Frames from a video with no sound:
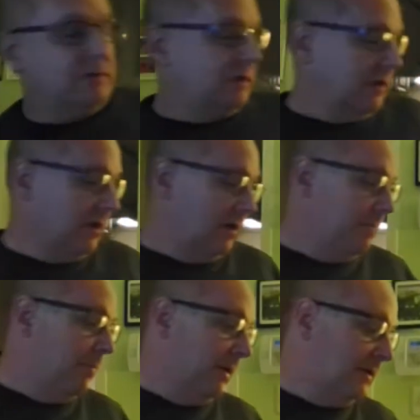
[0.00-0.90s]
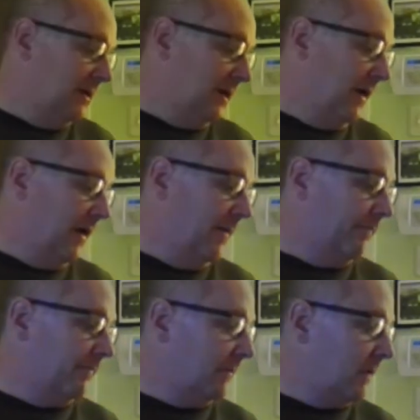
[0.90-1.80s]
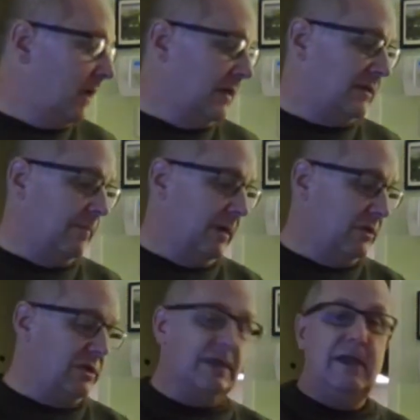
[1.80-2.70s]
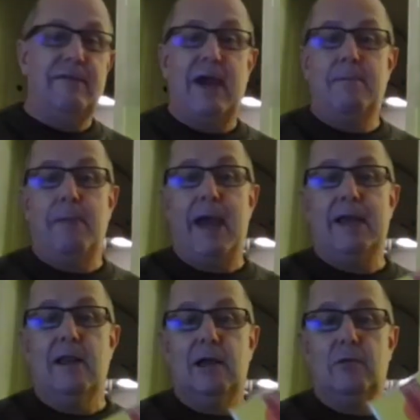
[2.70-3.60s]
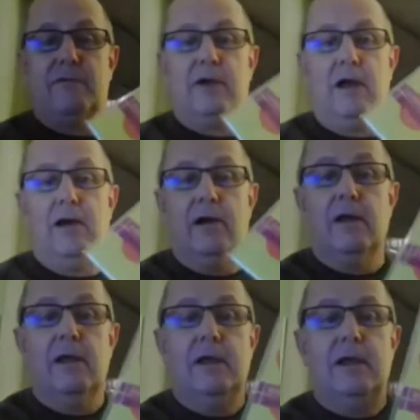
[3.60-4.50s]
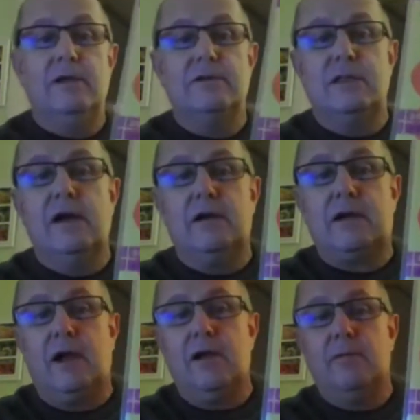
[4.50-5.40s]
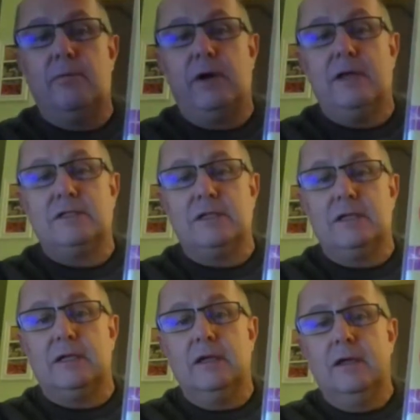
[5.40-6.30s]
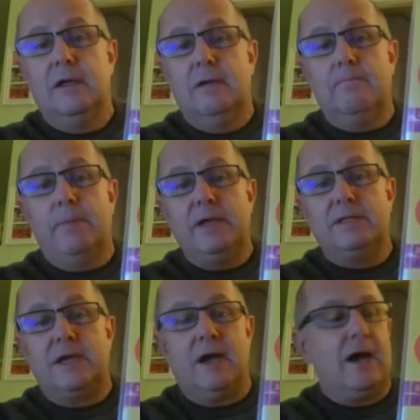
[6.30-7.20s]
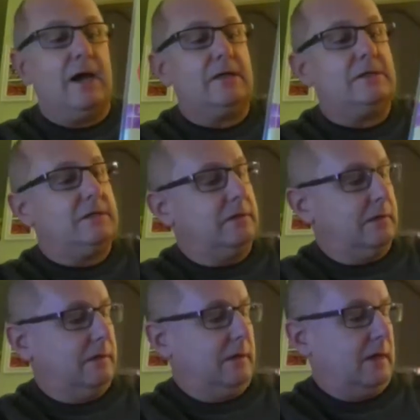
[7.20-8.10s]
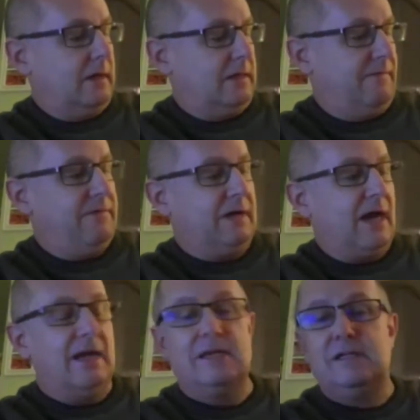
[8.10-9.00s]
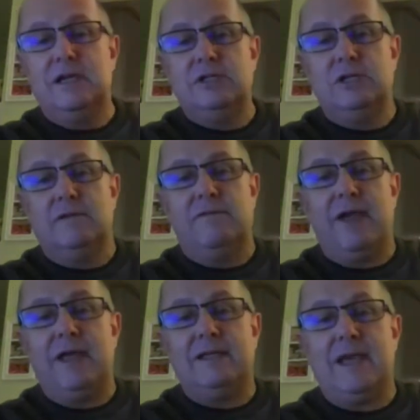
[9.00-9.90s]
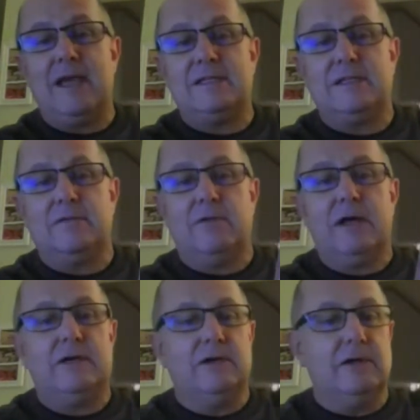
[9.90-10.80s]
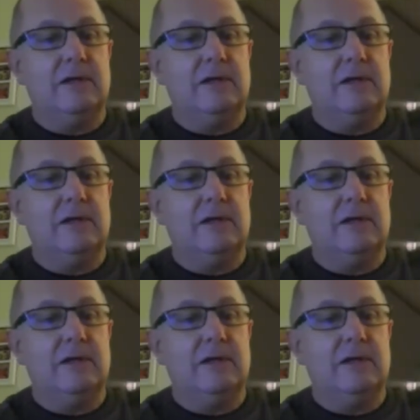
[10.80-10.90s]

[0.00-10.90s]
good, but as I mentioned, I've had bad luck with color. Here's another color pressing, Buzzcocks, a different kind of tension, fantastic record.